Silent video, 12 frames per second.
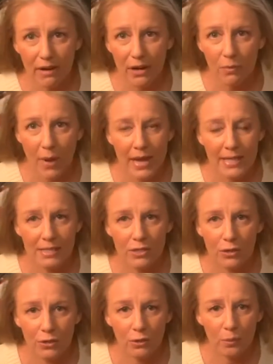way
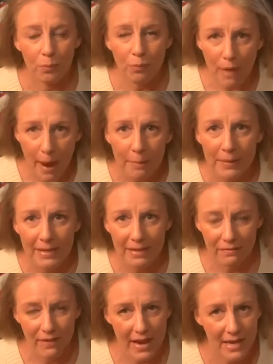to prep in
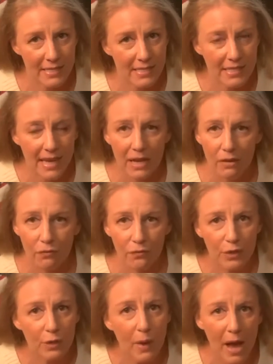advance, take a
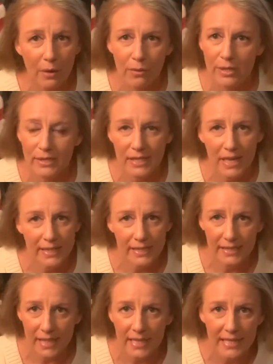few hours on a
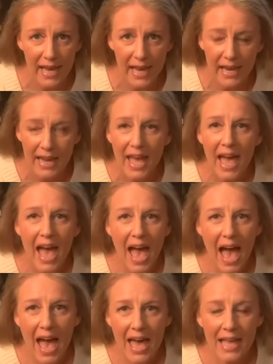Sunday,
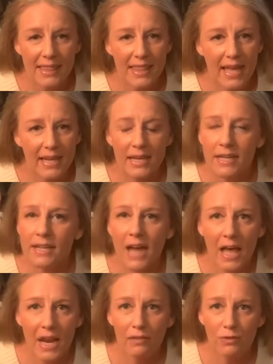and then
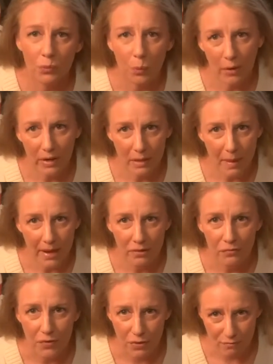not have to worry about
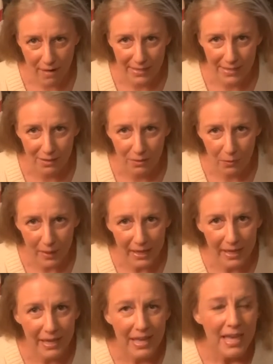it for the rest of the
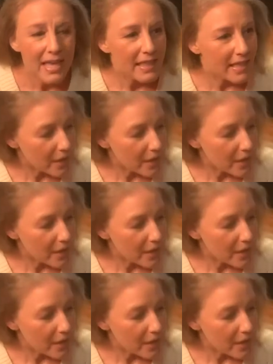week. The other